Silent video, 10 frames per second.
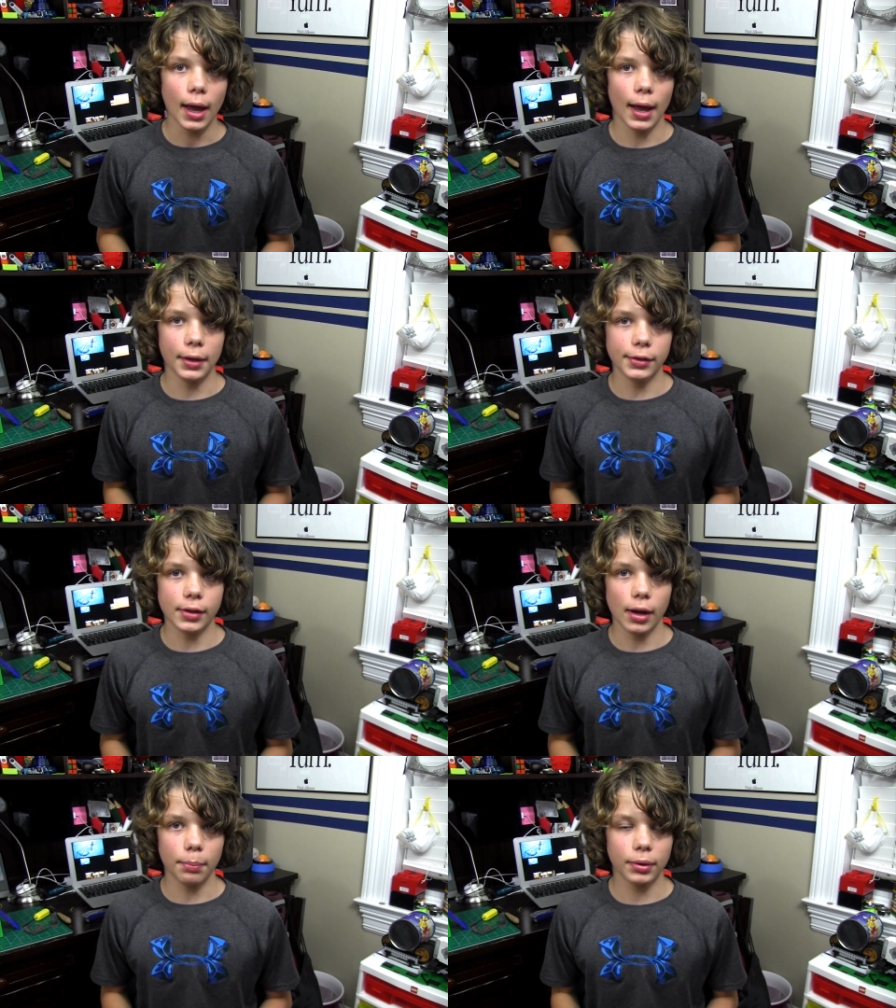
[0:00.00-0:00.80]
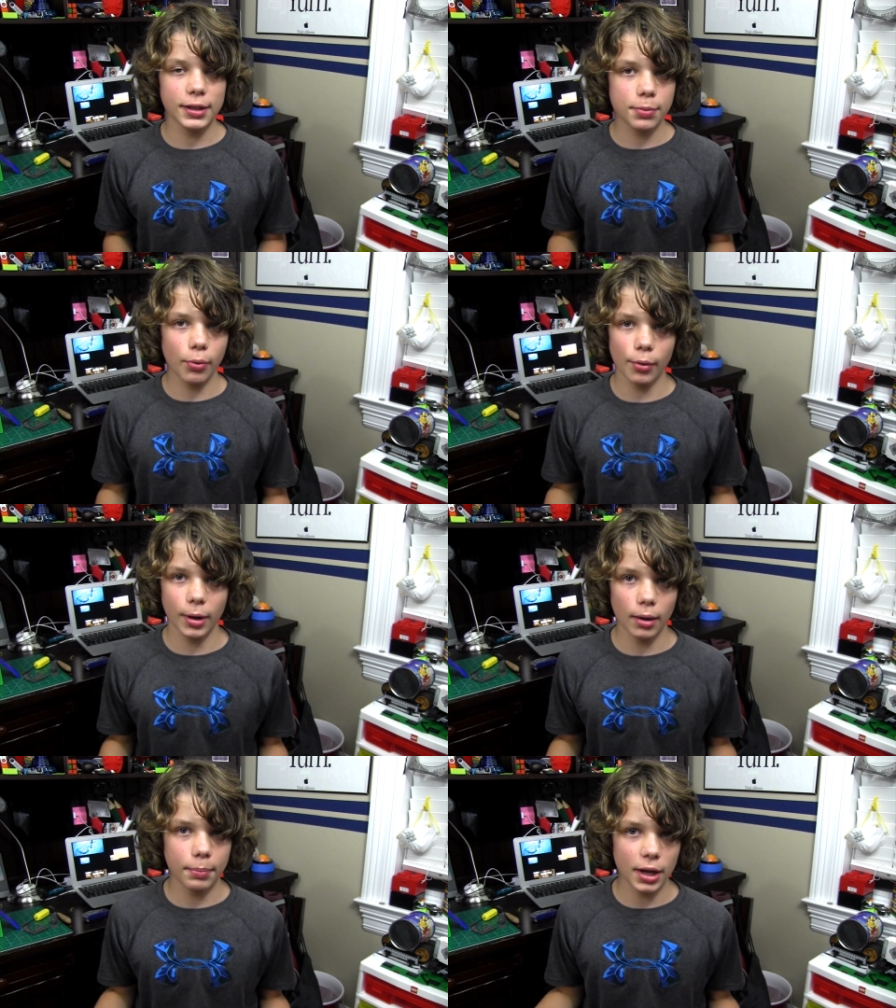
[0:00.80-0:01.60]
and uh, please support
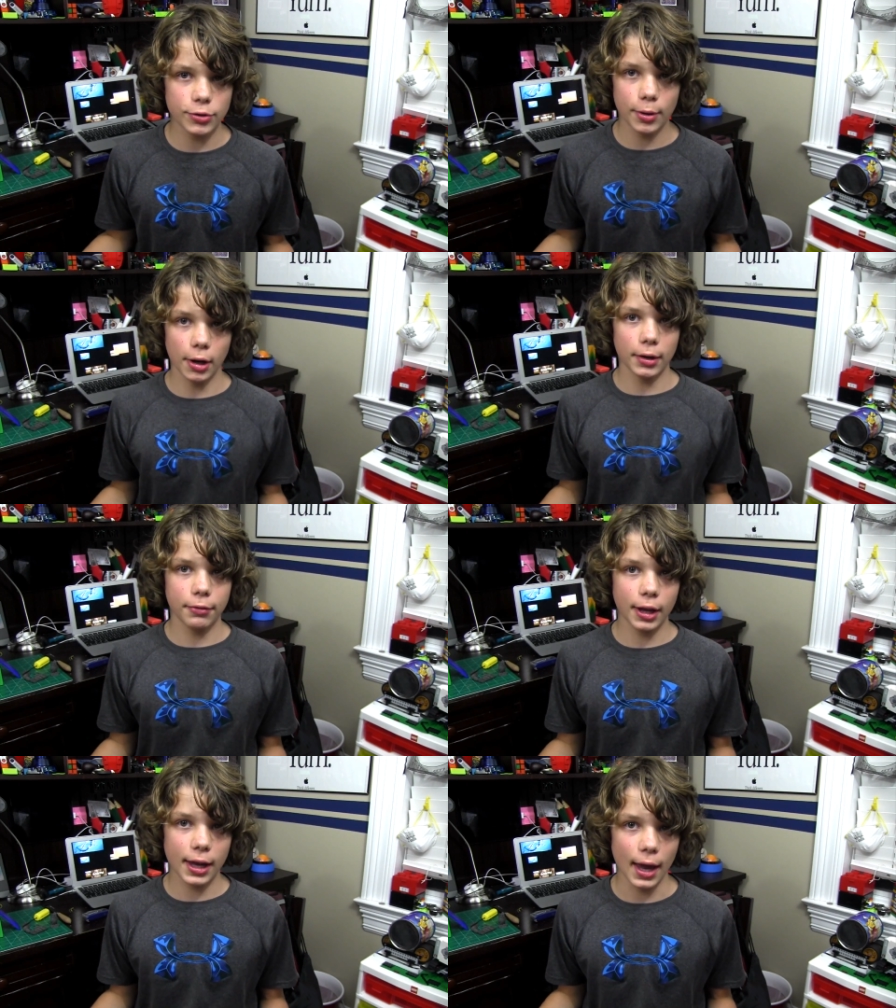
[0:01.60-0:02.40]
me on Patreon if you